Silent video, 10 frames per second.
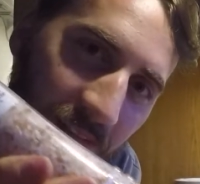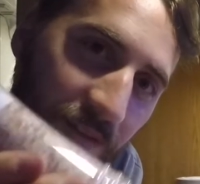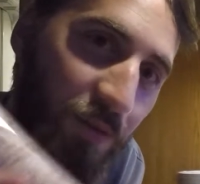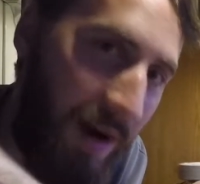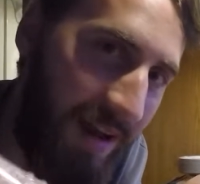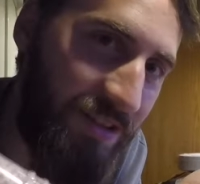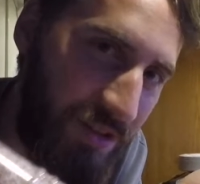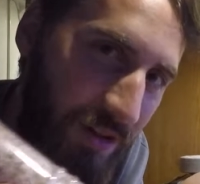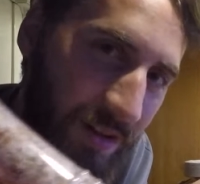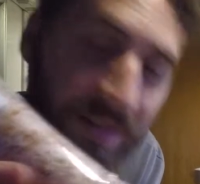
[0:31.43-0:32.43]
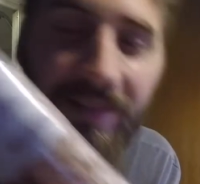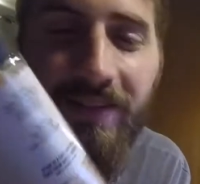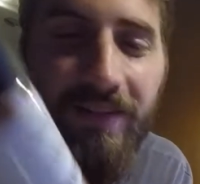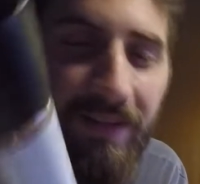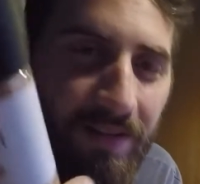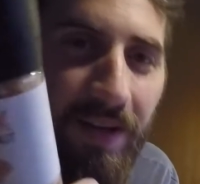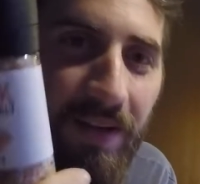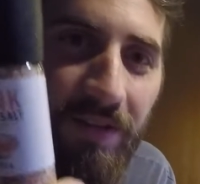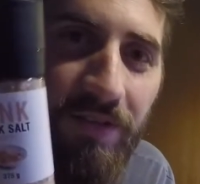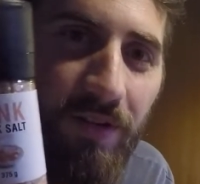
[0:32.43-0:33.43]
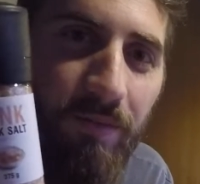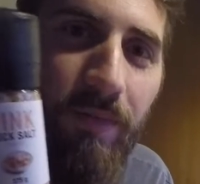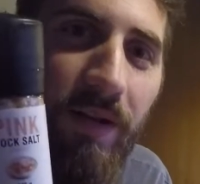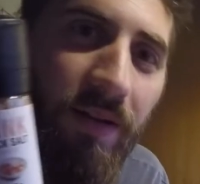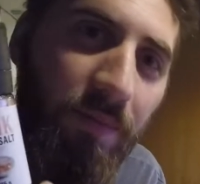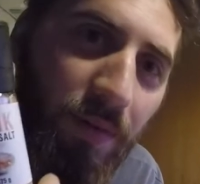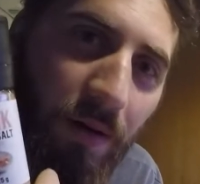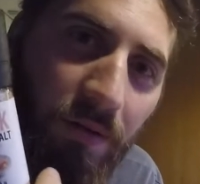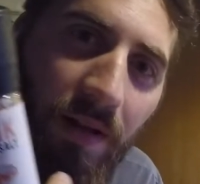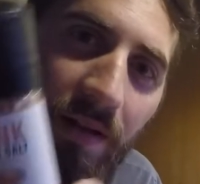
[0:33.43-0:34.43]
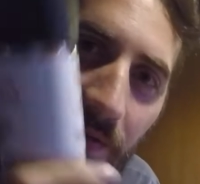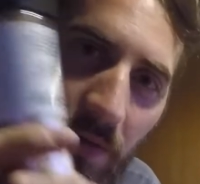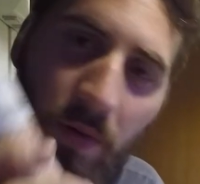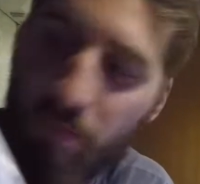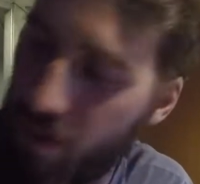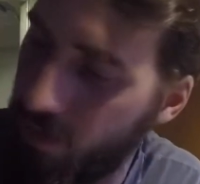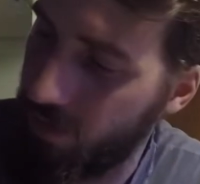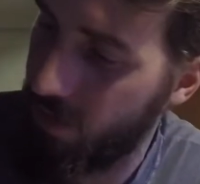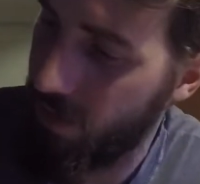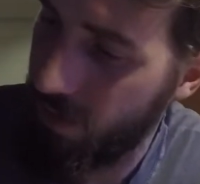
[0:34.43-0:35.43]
dry salt, a salt mill in Poundland for £1,